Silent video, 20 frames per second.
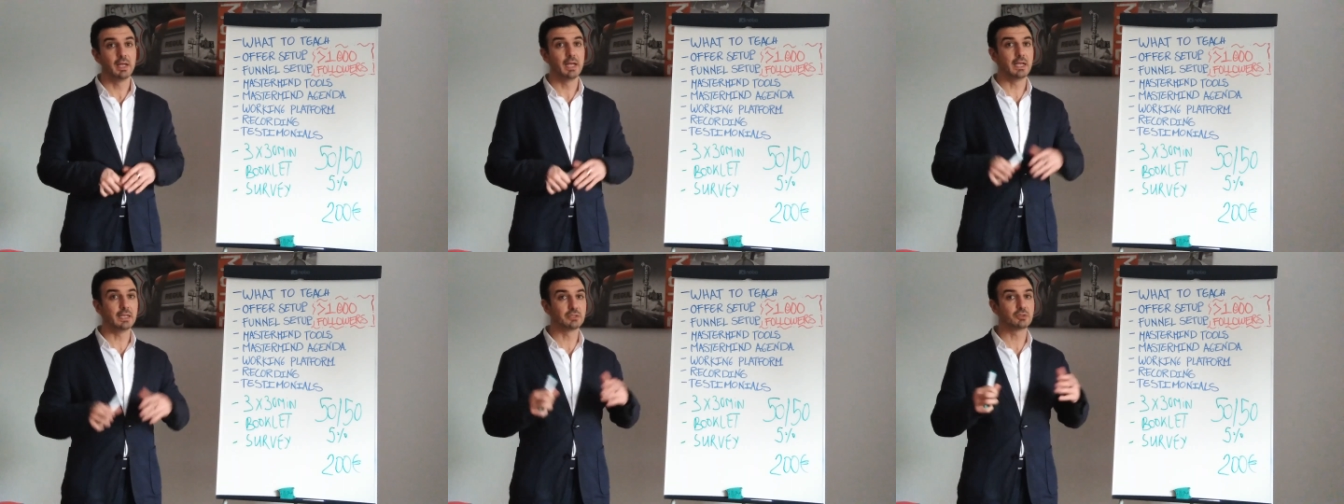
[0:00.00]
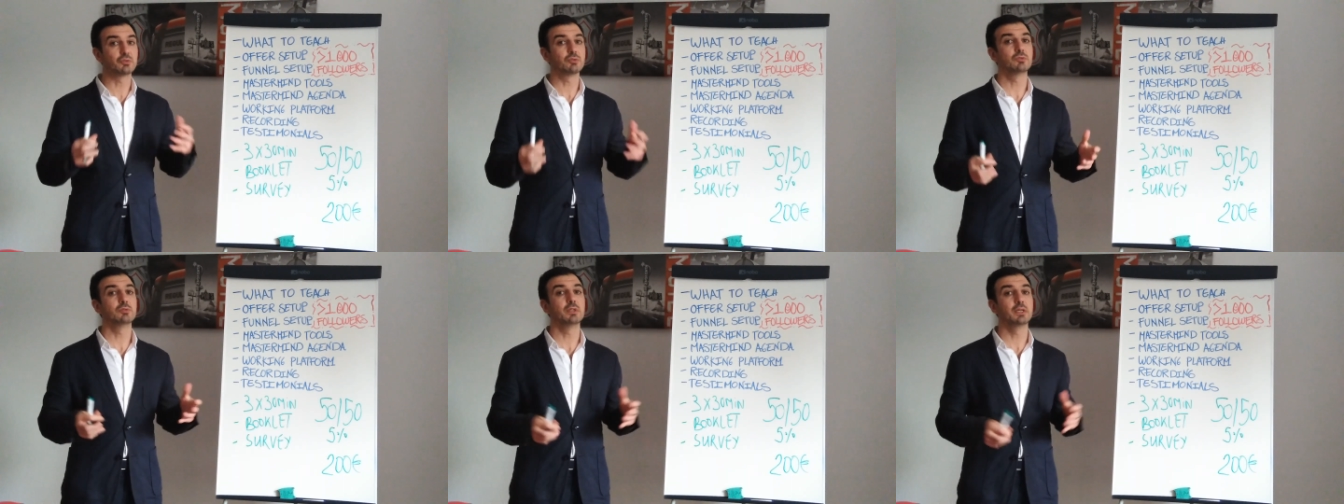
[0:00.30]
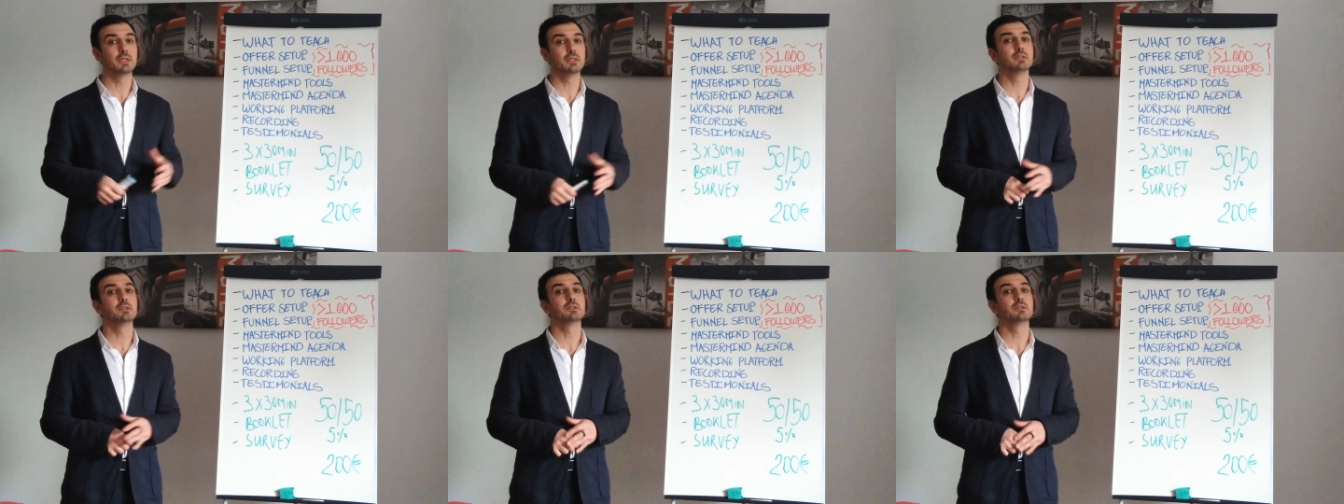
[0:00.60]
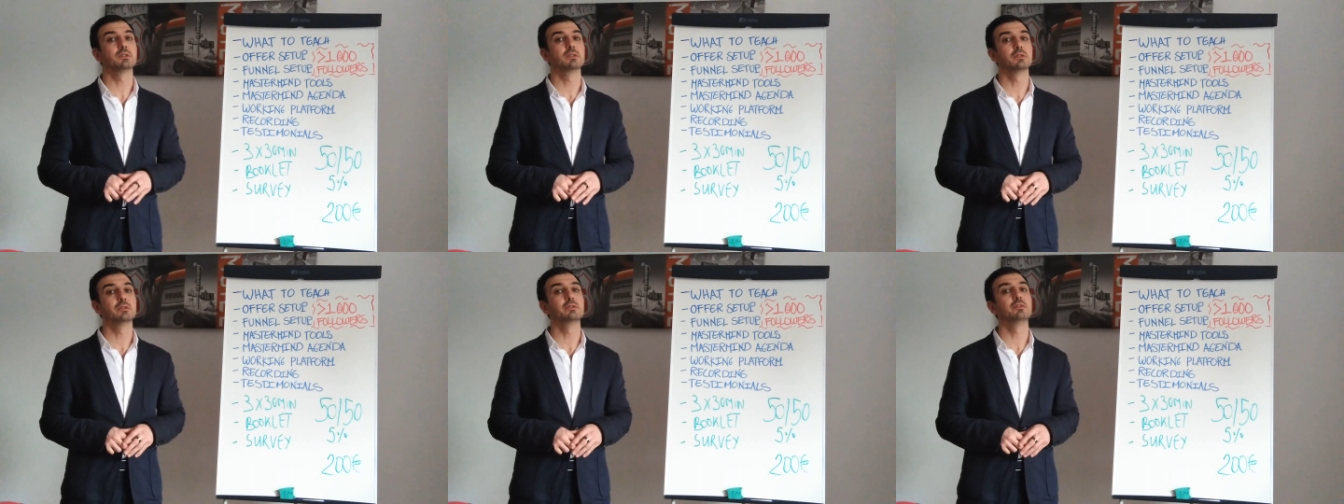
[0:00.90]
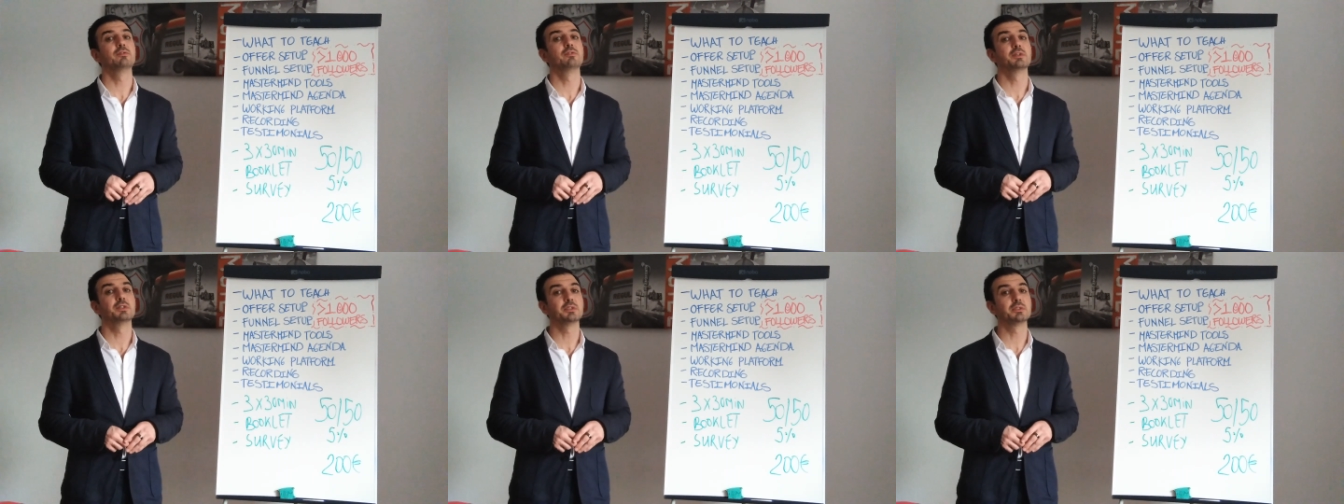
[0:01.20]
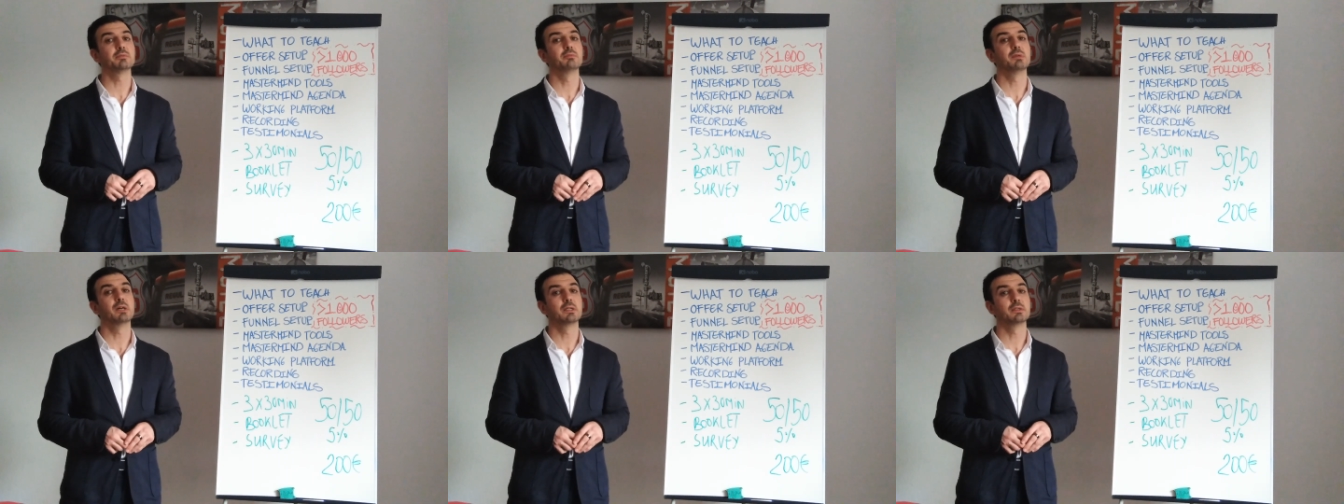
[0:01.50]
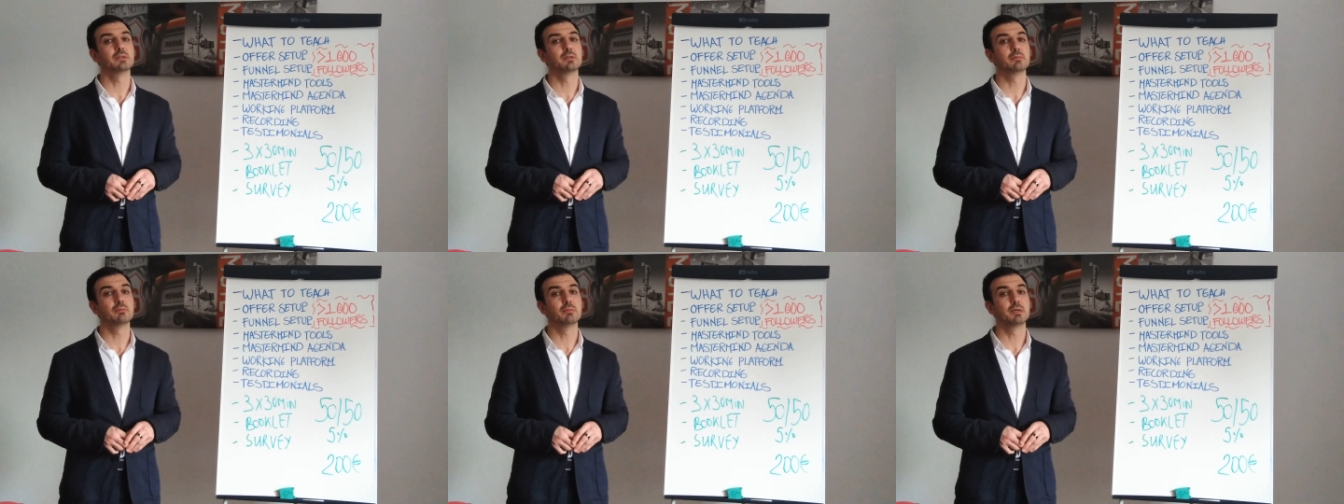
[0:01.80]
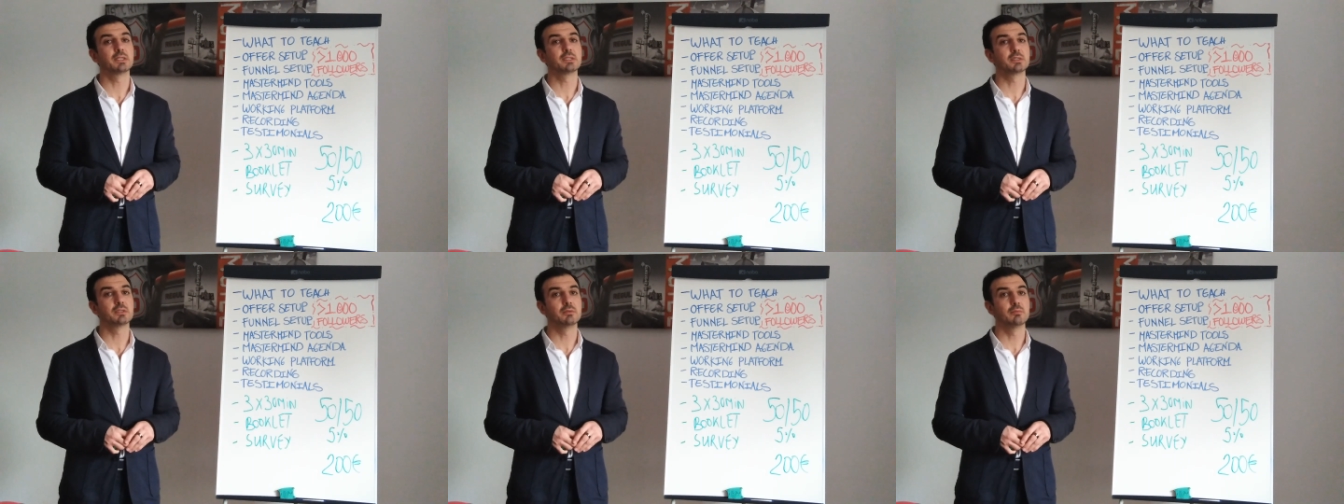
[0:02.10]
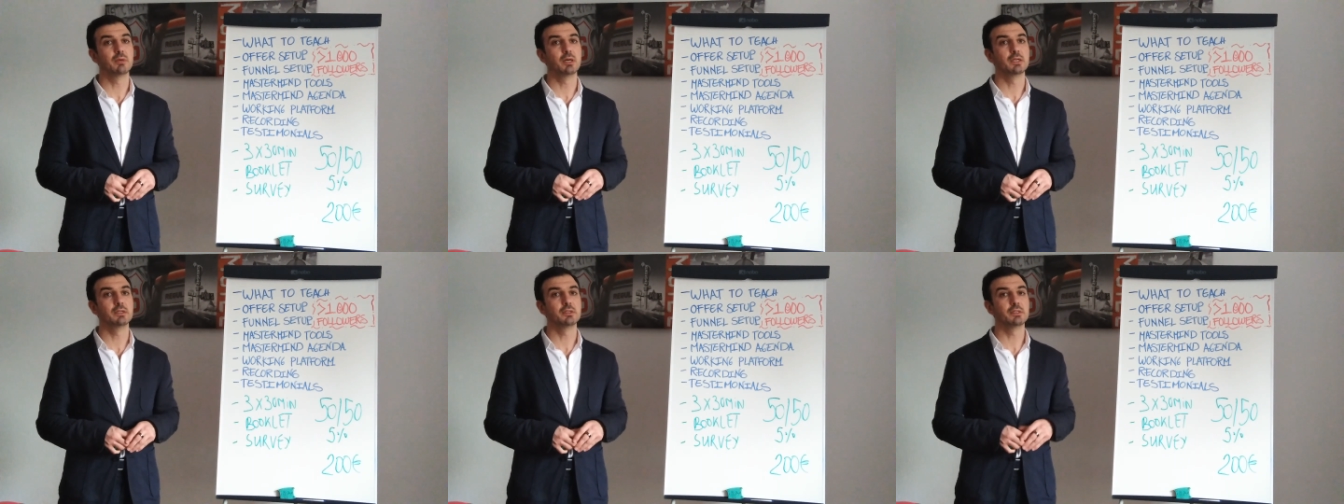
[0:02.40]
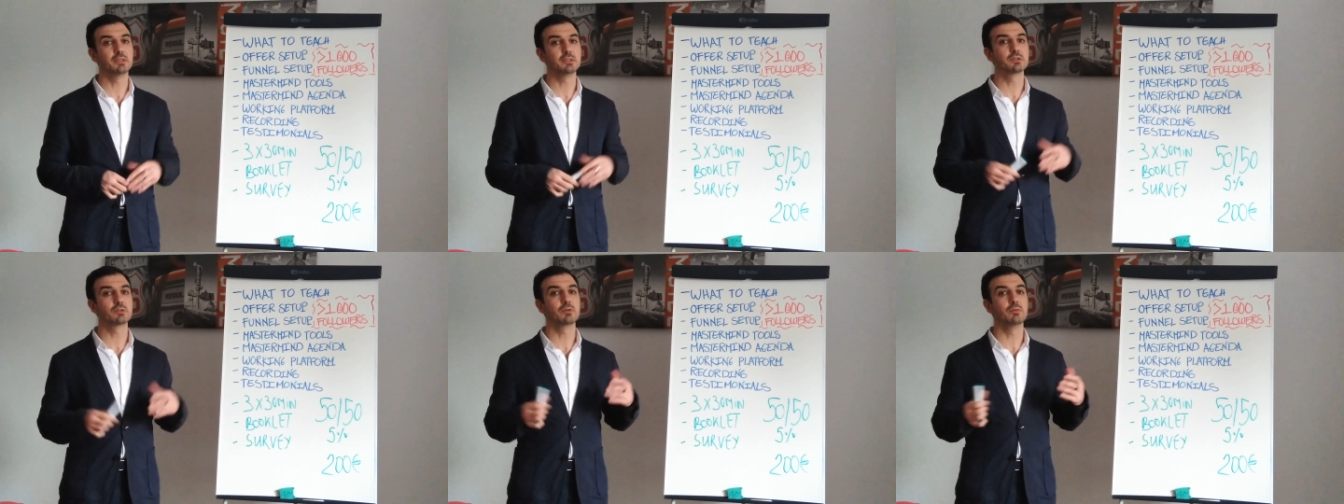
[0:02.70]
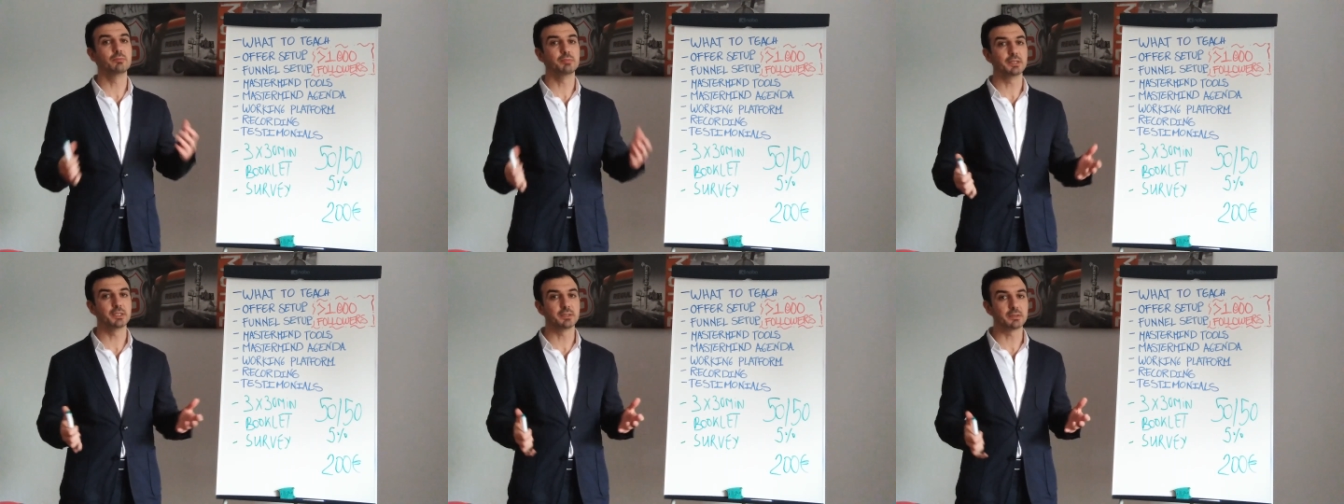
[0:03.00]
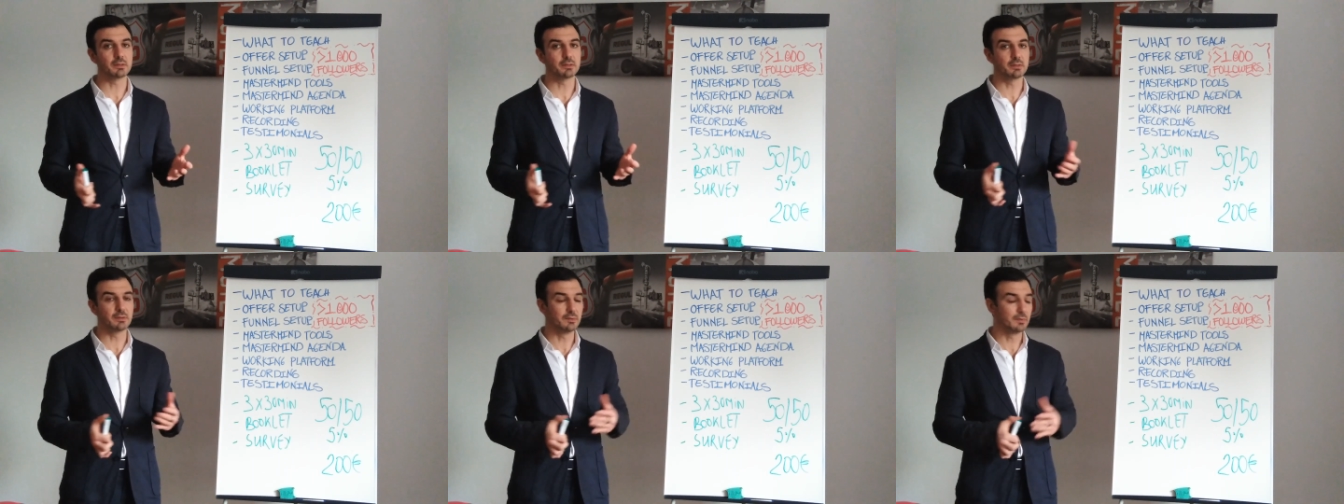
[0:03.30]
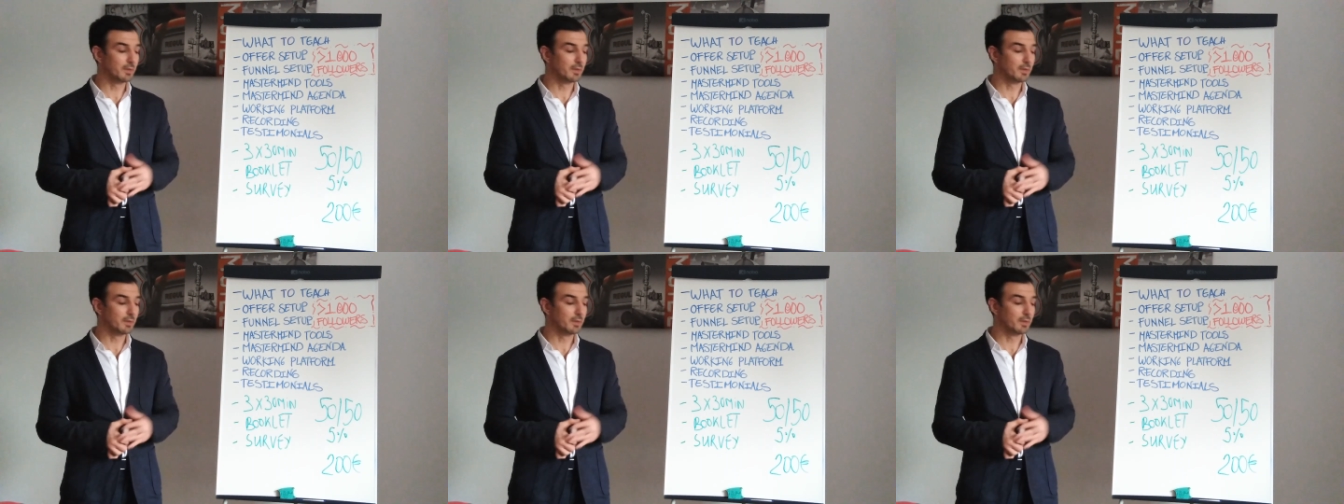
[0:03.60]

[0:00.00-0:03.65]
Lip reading: as soon as the first mastermind is completed.